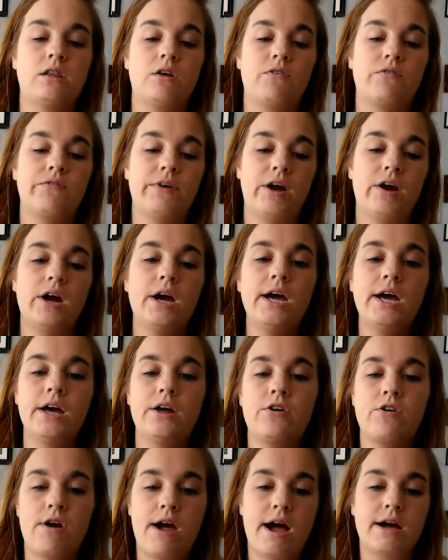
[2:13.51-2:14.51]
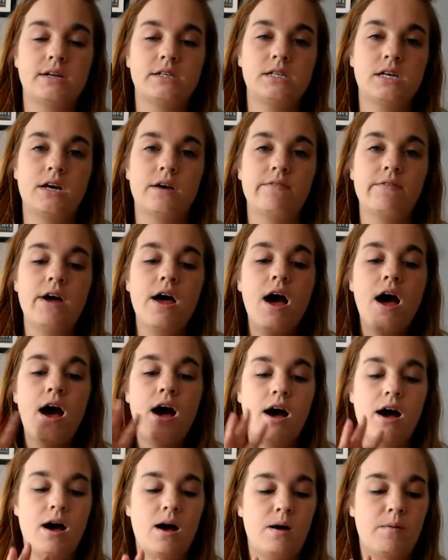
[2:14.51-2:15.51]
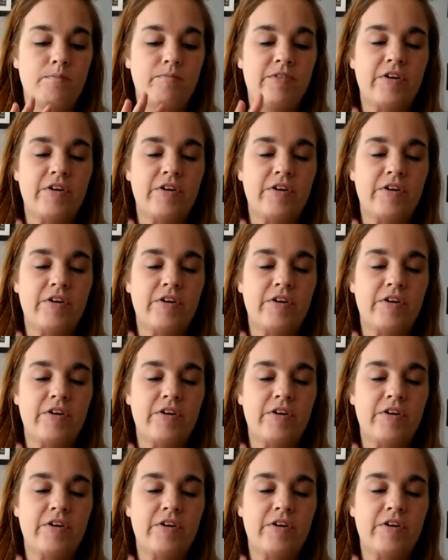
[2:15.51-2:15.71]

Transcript: They're very interactive um,